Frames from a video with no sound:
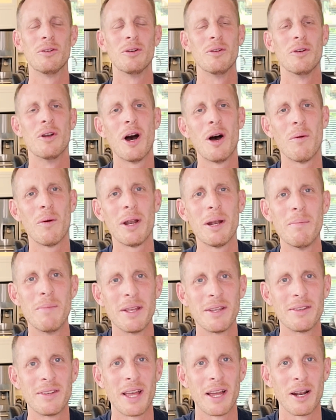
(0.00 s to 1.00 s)
do not want to
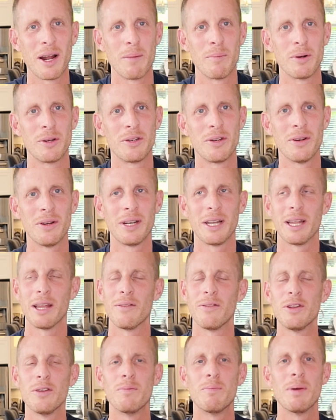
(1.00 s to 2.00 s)
miss that opportunity.
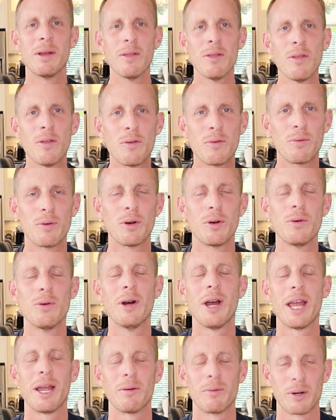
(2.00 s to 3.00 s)
If you've been
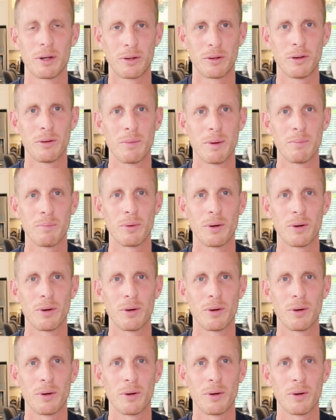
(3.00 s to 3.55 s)
through a recruitment